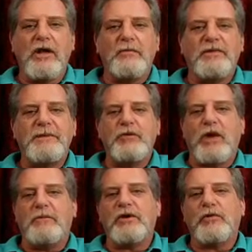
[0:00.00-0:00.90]
But
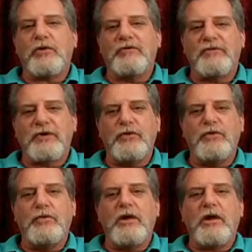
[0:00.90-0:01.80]
meanwhile, I'm going to
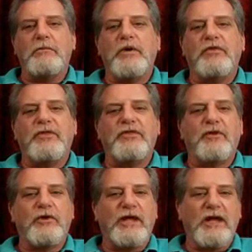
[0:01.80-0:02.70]
review both the
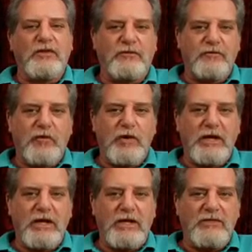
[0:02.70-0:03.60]
30 and the
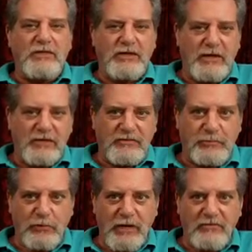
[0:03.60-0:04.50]
40 in this
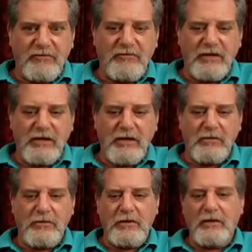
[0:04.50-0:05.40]
brief video.